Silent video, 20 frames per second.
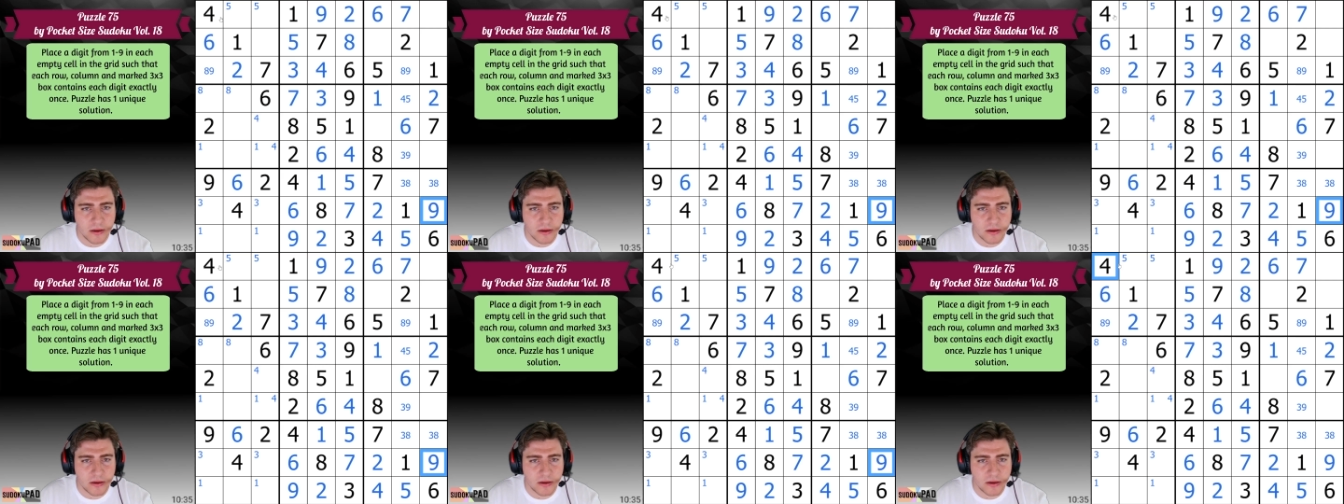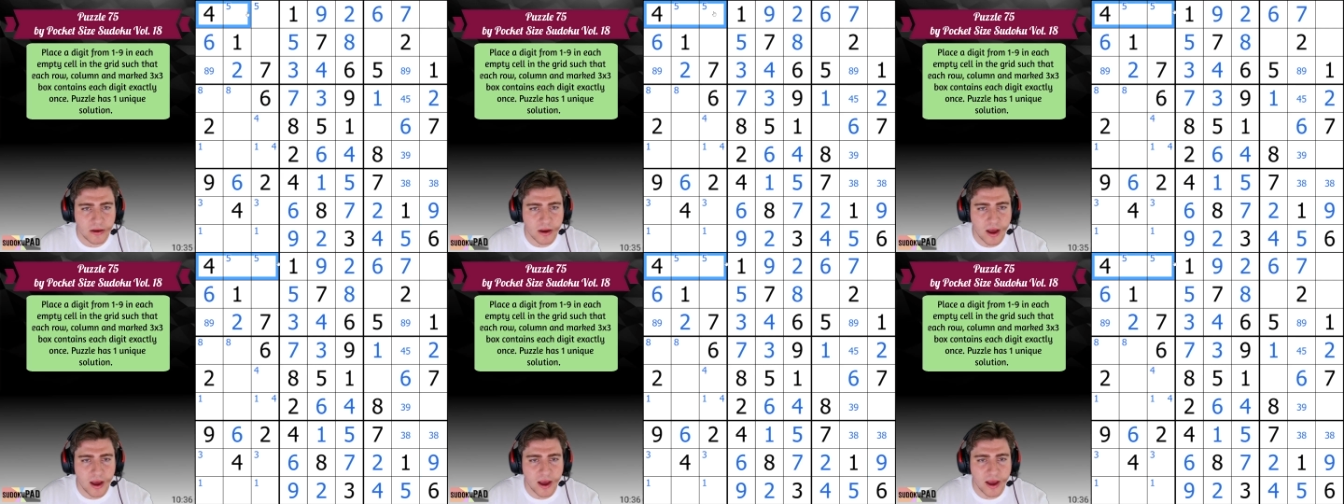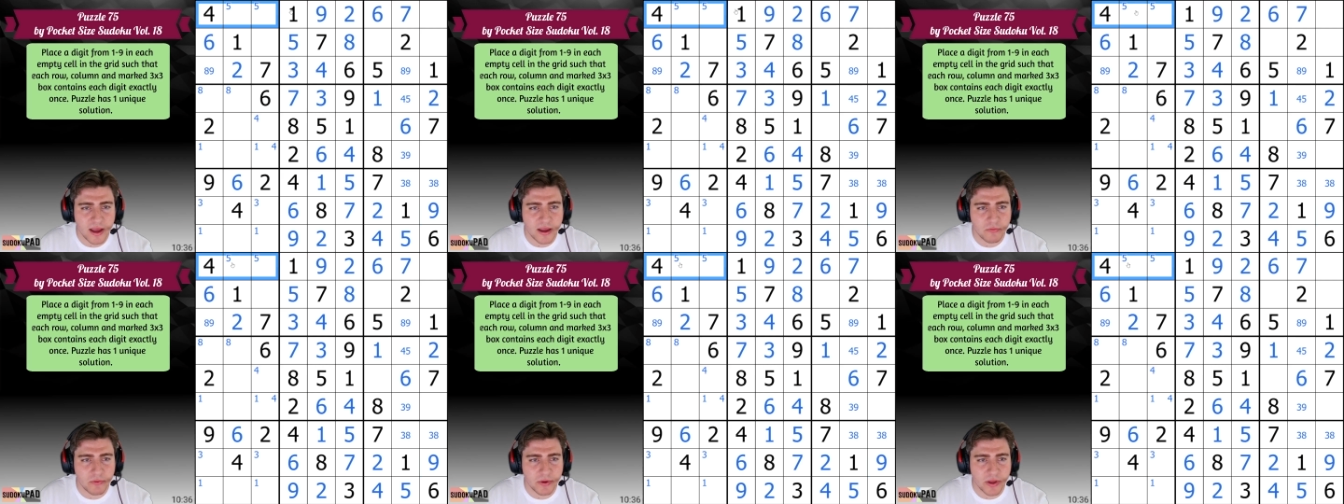
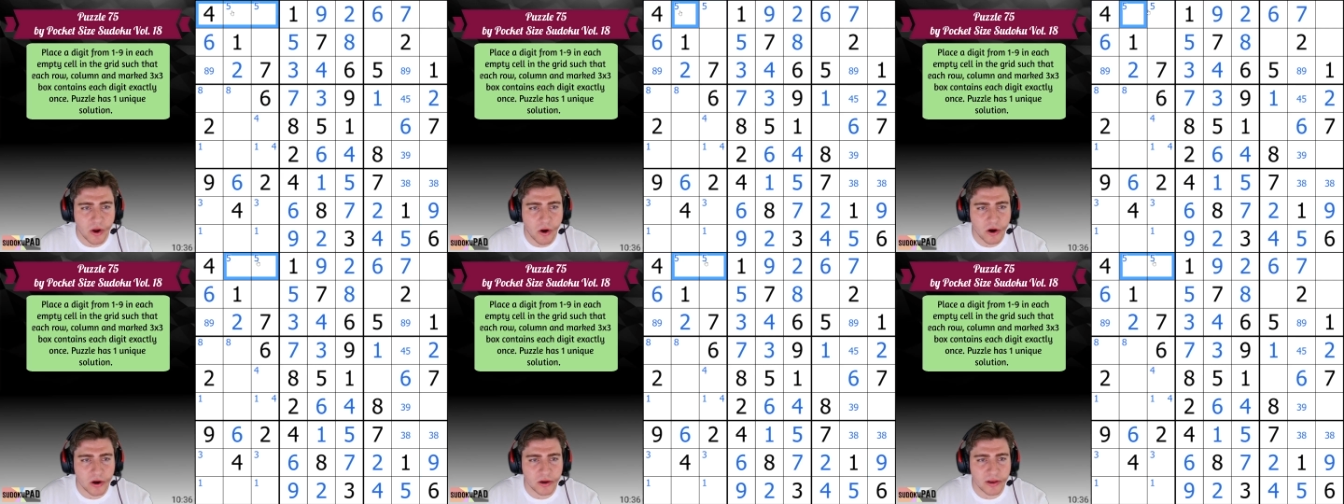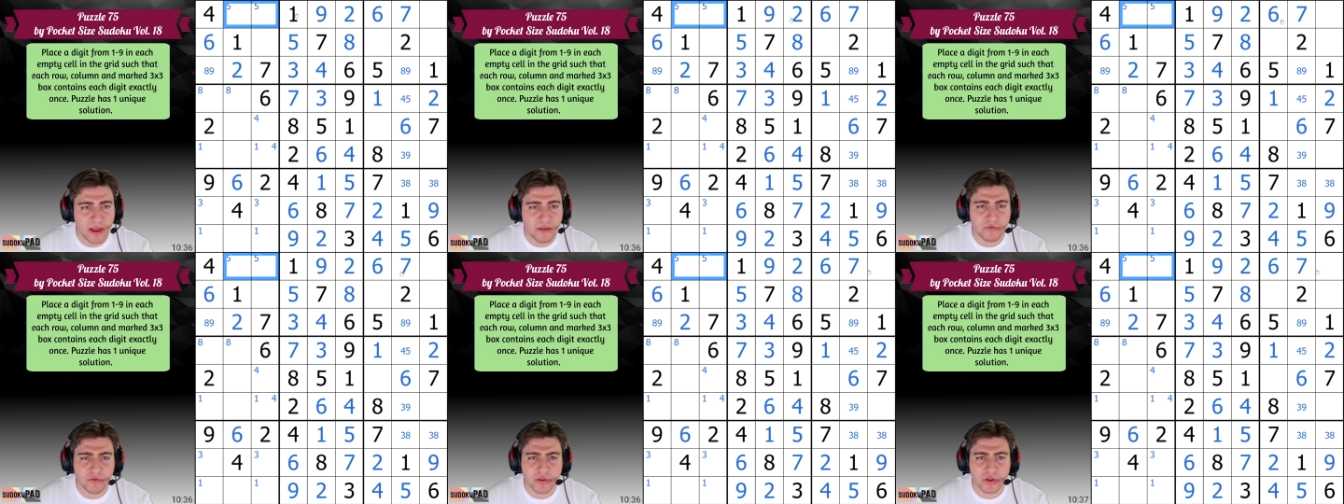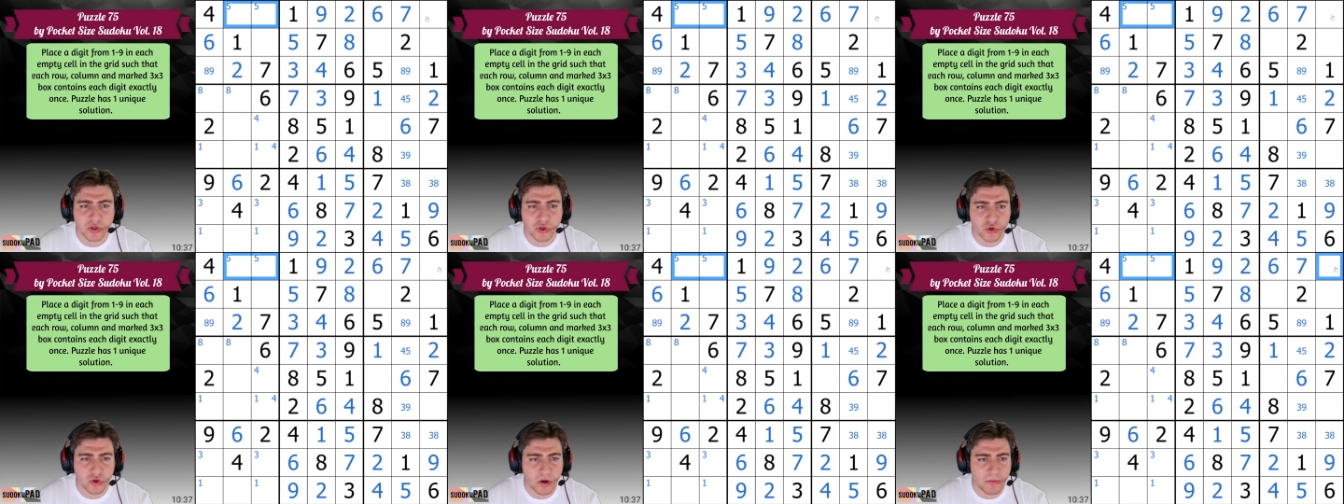9, we are left with a
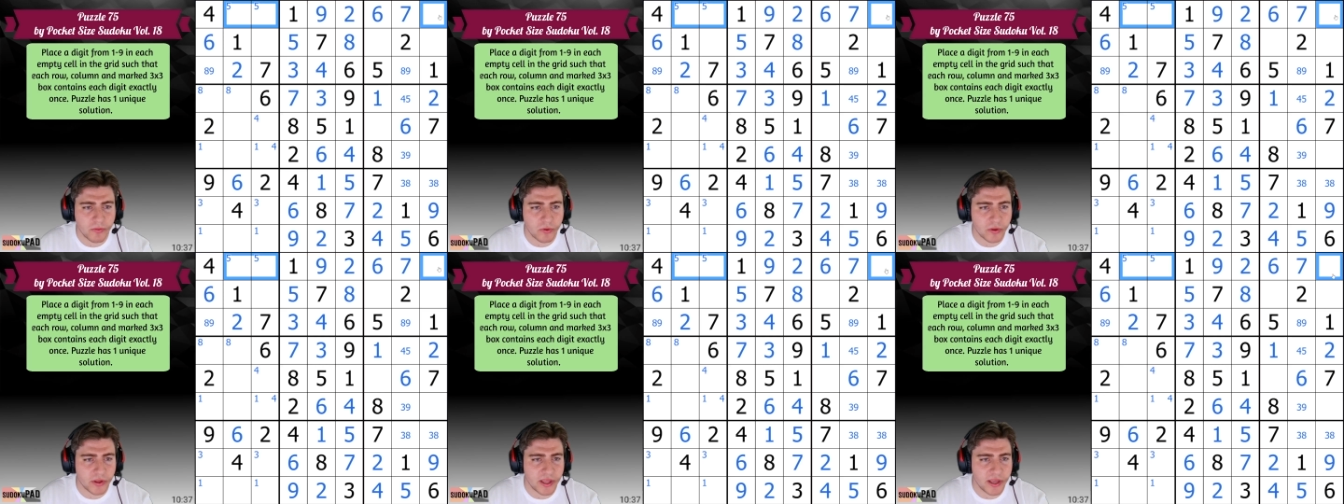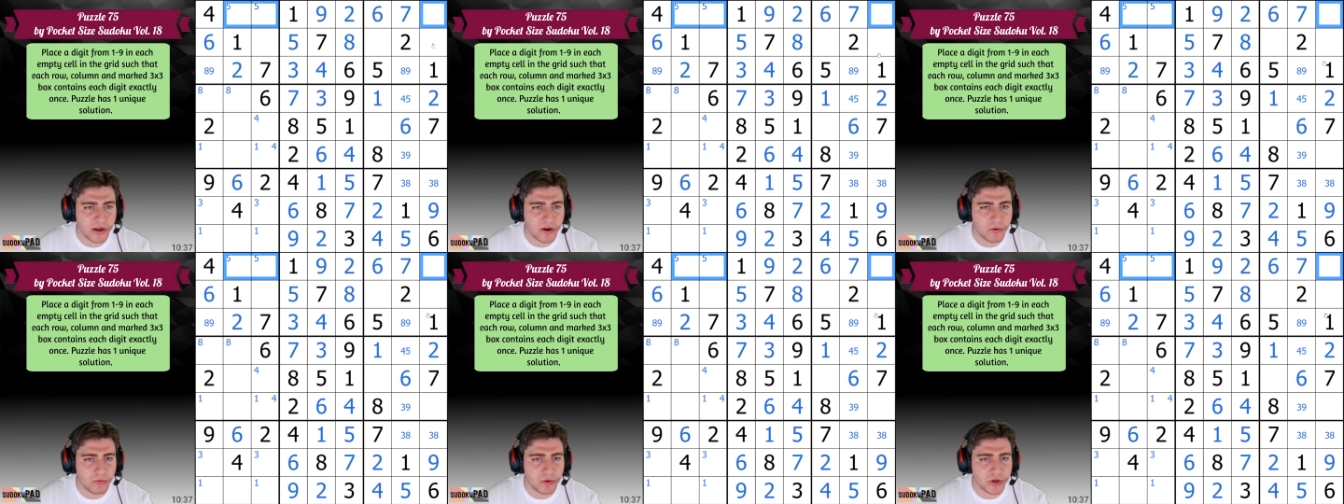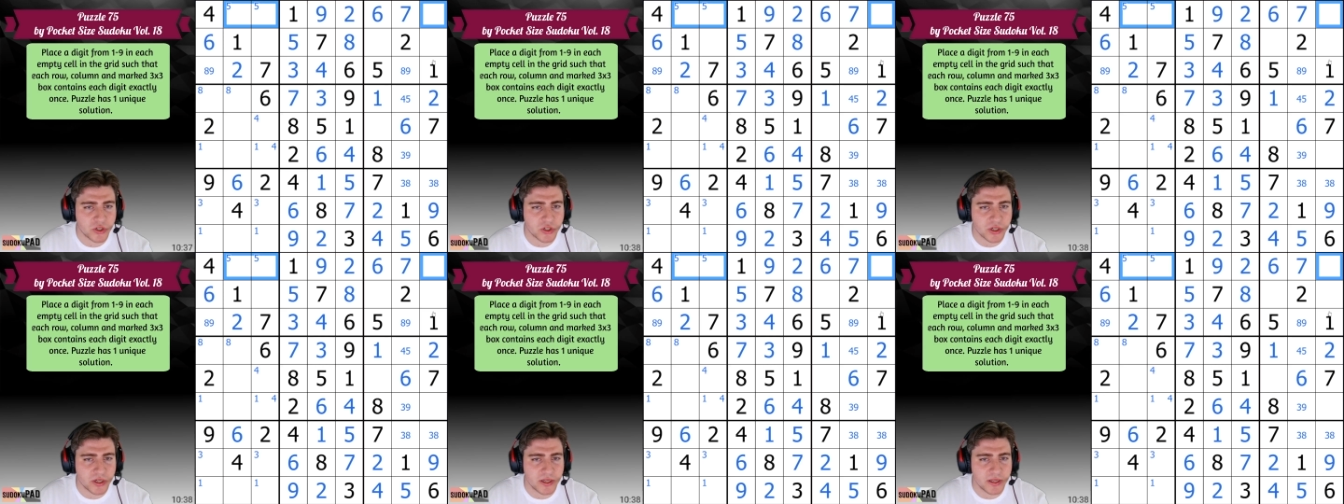triple here,
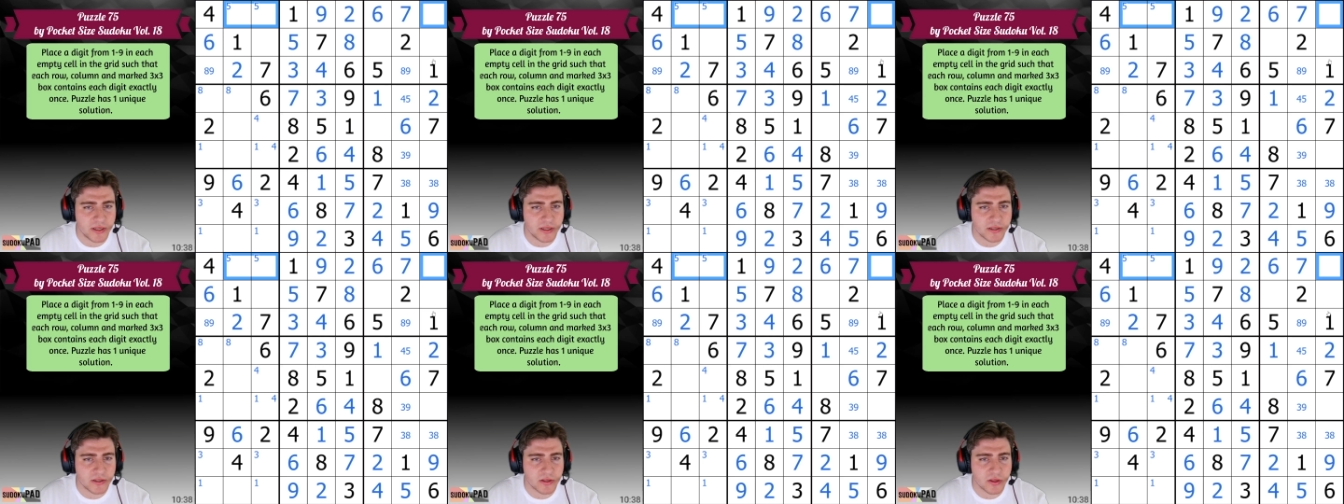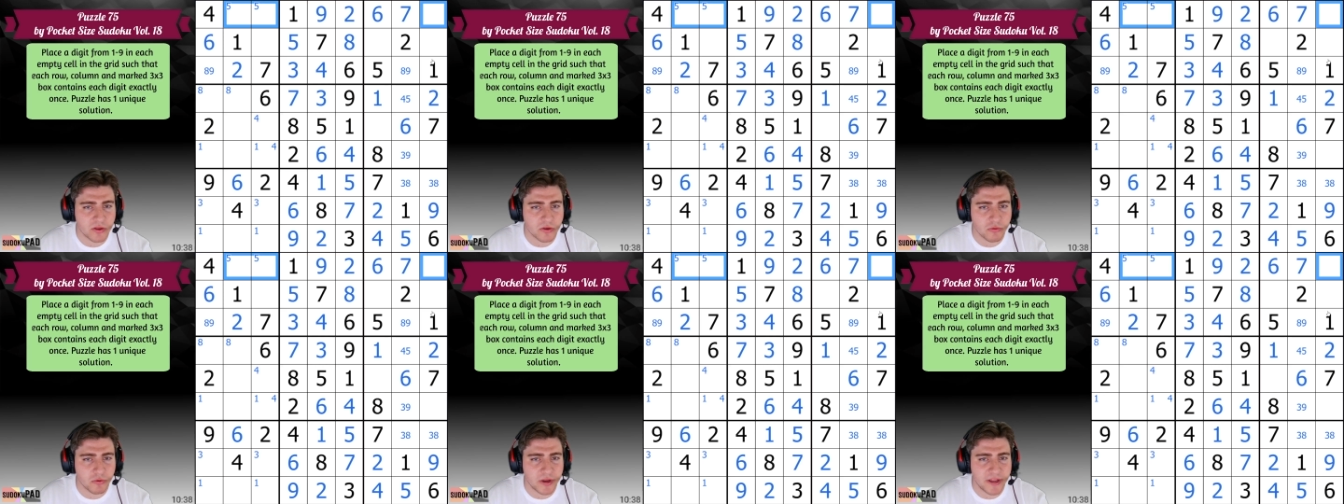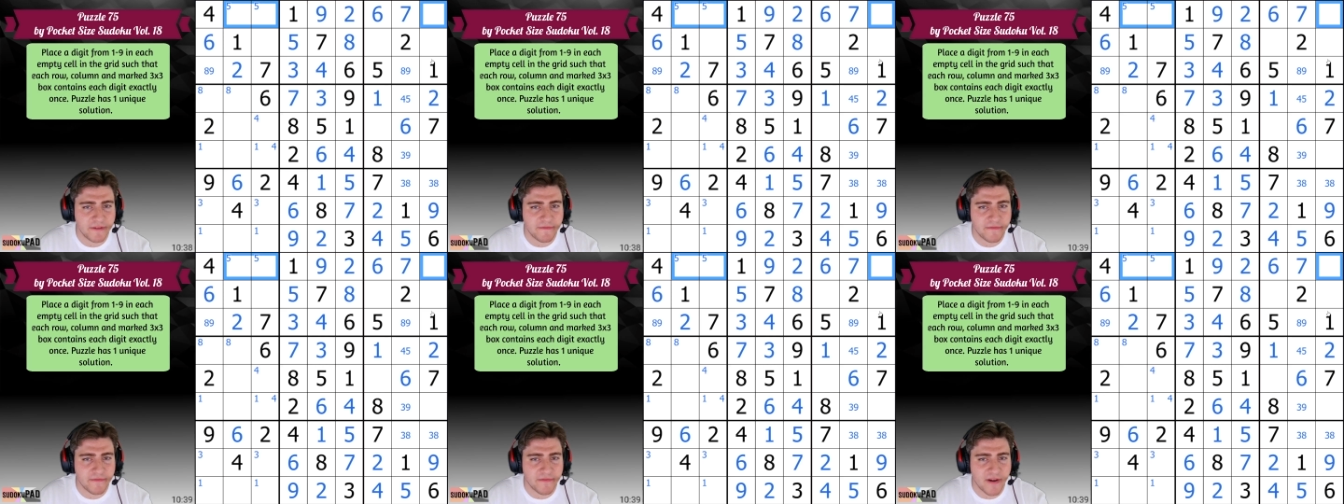which is
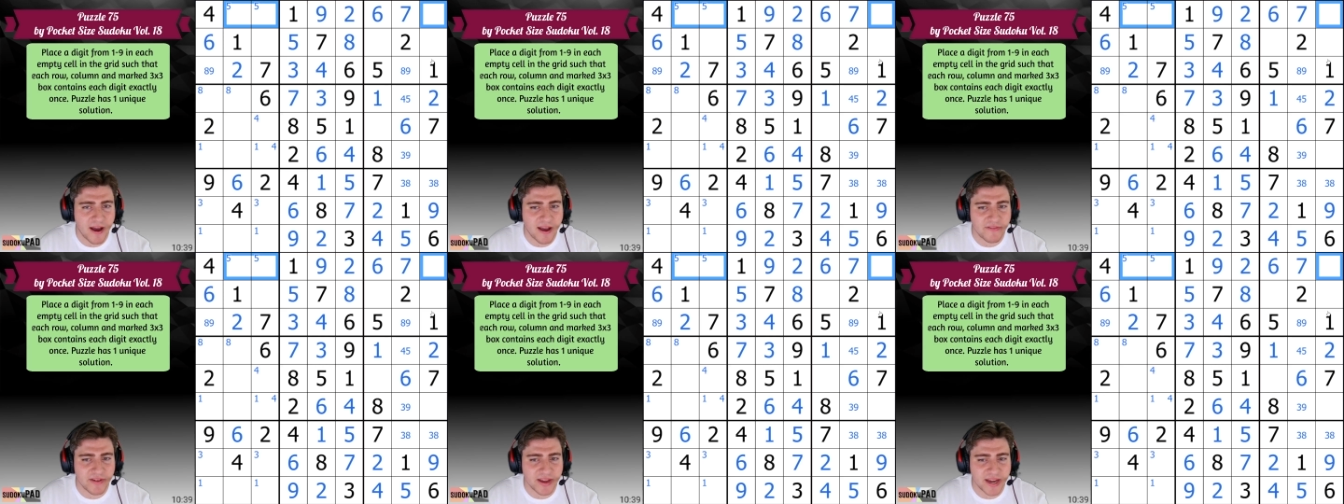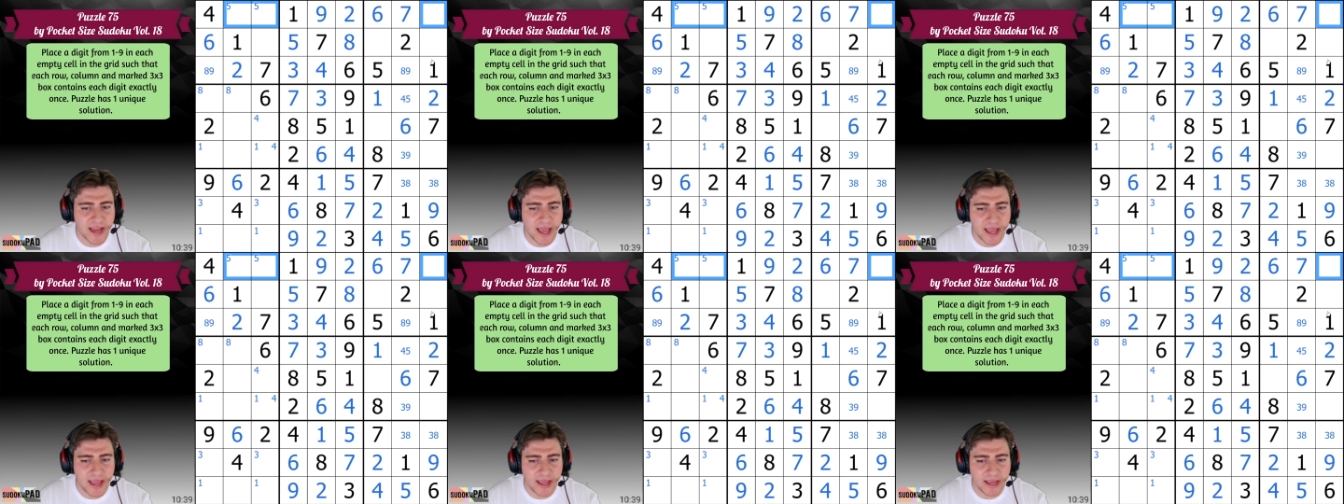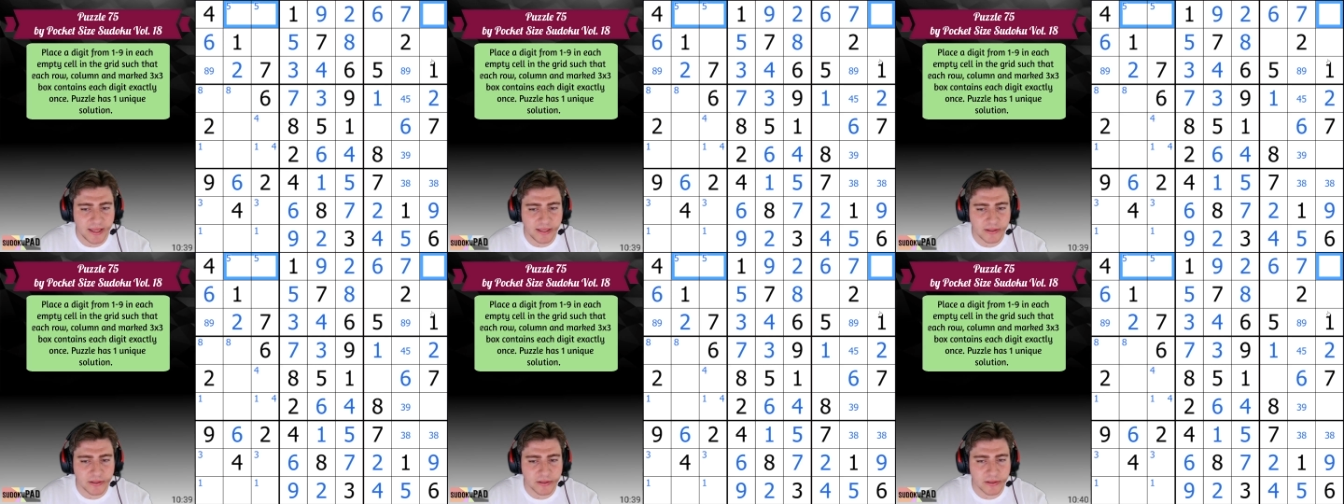3, 5, and
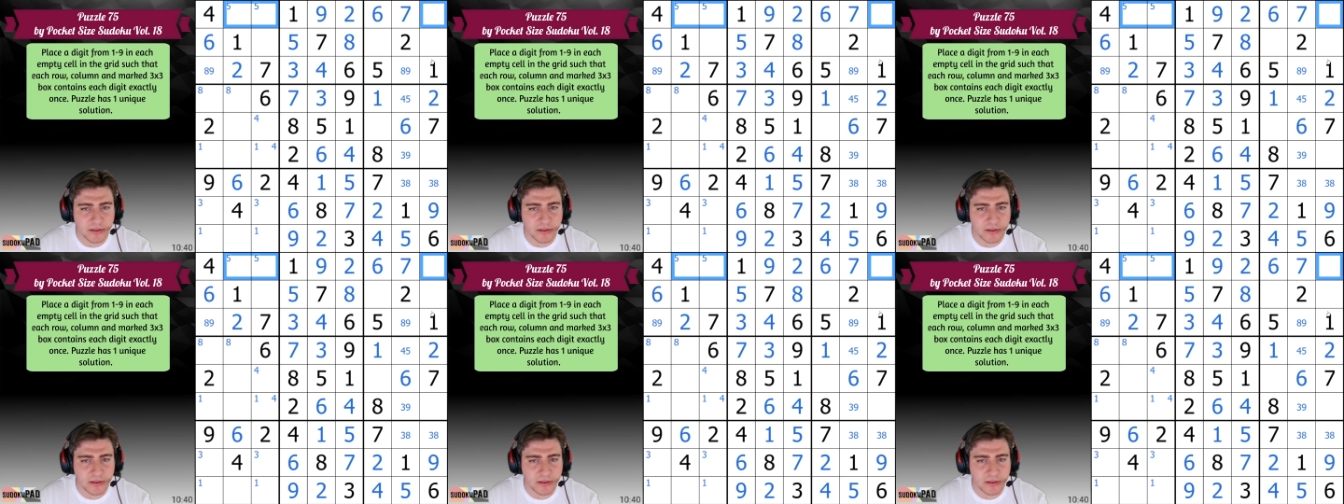8.